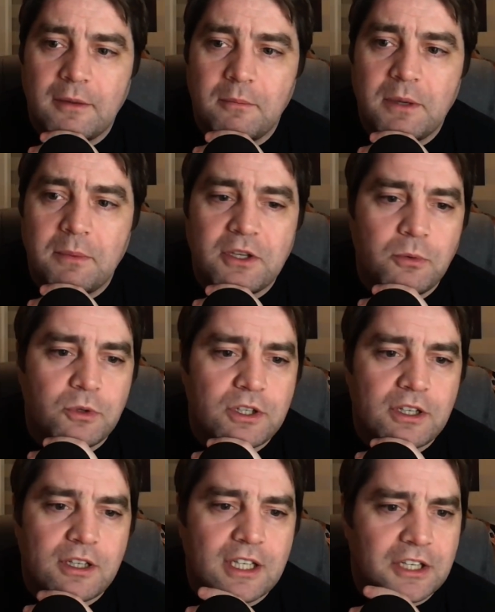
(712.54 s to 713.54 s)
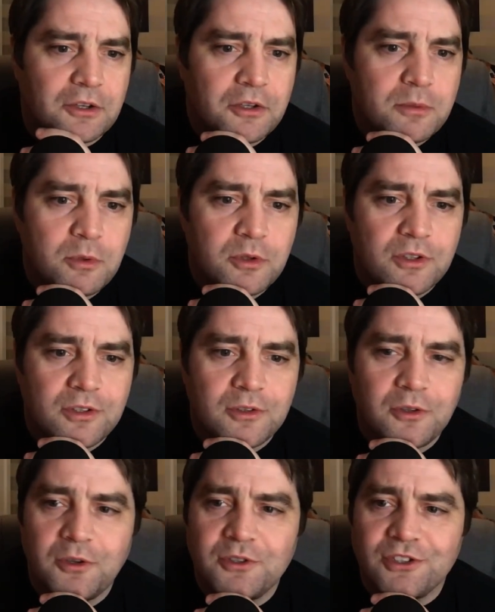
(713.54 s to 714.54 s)
maybe you would at another book
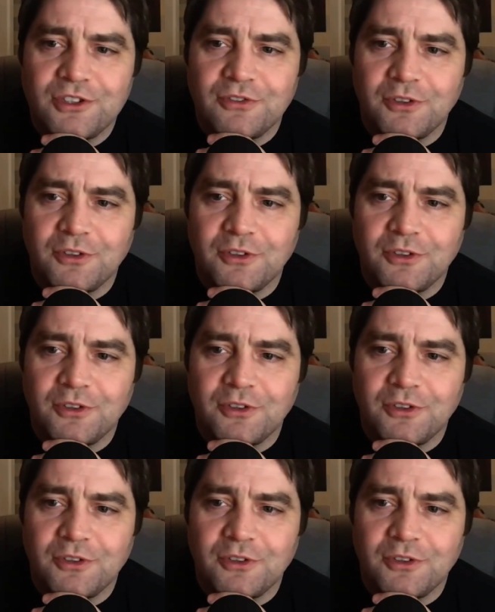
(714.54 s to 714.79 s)
launch